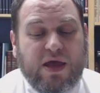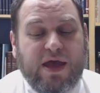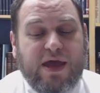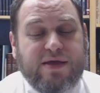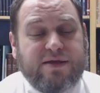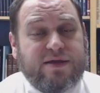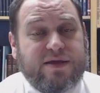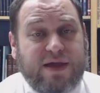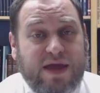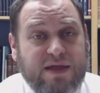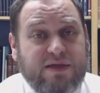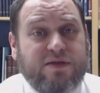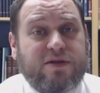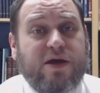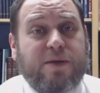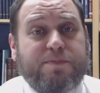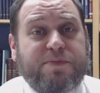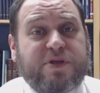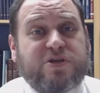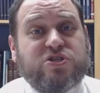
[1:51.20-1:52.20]
And it ended
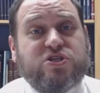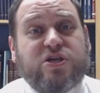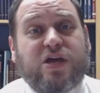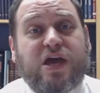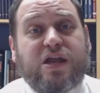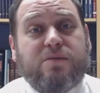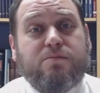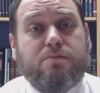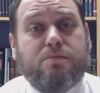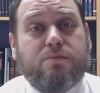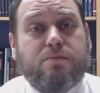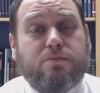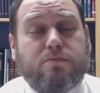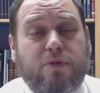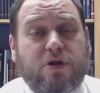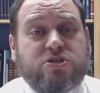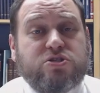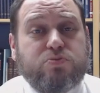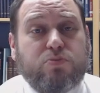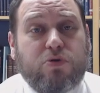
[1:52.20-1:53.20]
up that she had
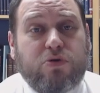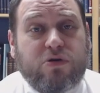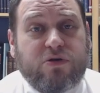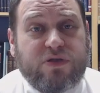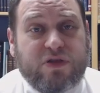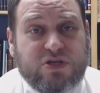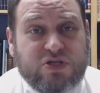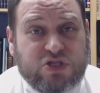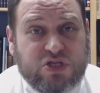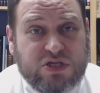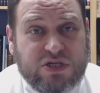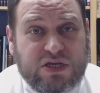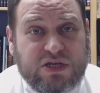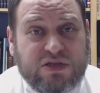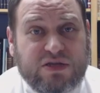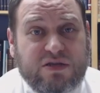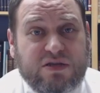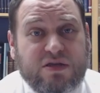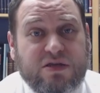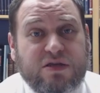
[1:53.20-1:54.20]
much more than she
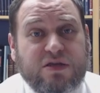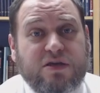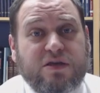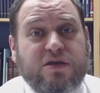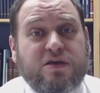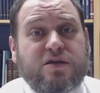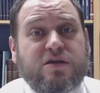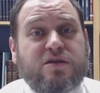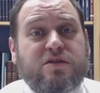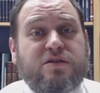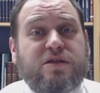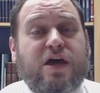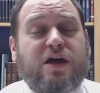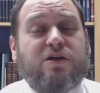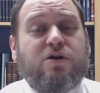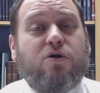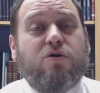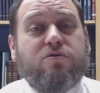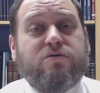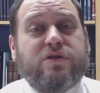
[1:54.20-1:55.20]
needed,
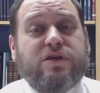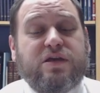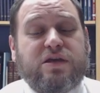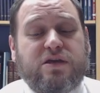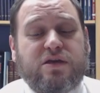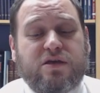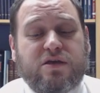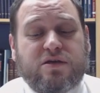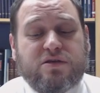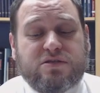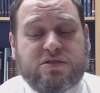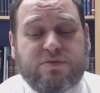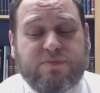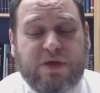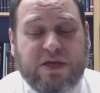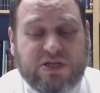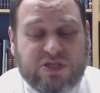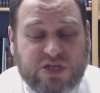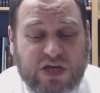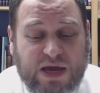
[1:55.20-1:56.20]
not only to
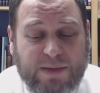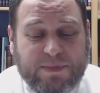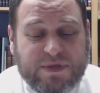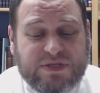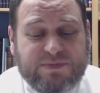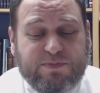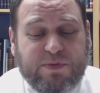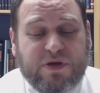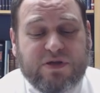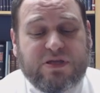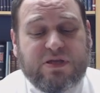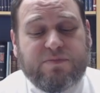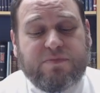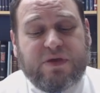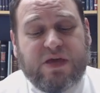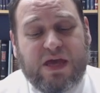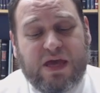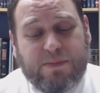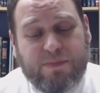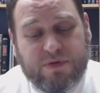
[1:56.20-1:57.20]
make Shabbos, but to
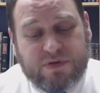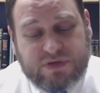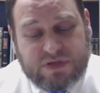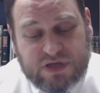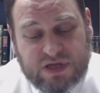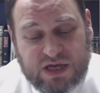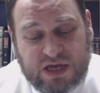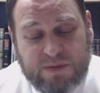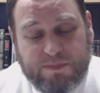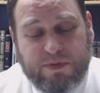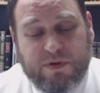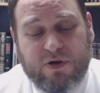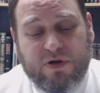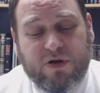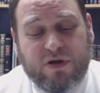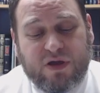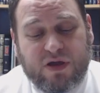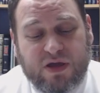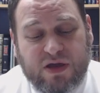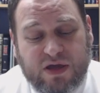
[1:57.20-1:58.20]
be able to keep
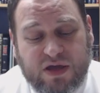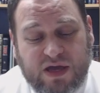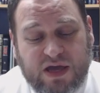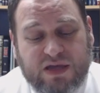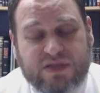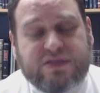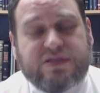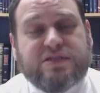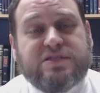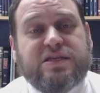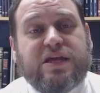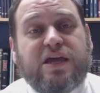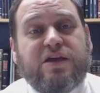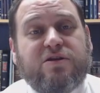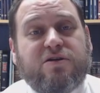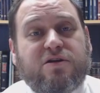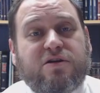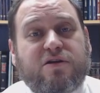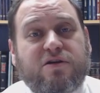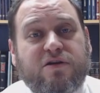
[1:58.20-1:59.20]
her and
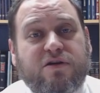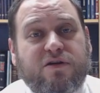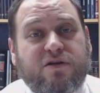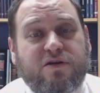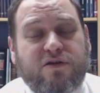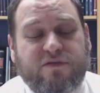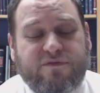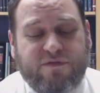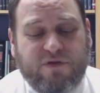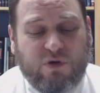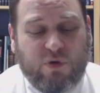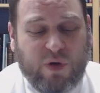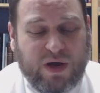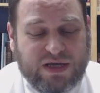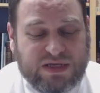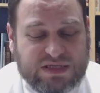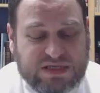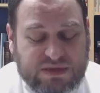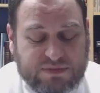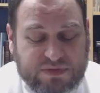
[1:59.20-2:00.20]
sustain her for
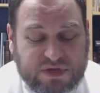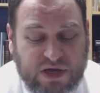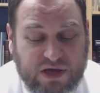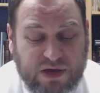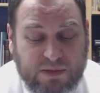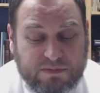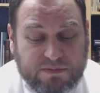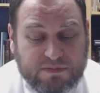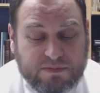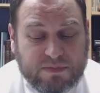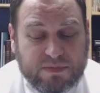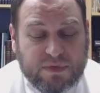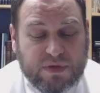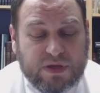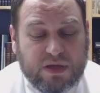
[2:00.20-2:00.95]
quite some time.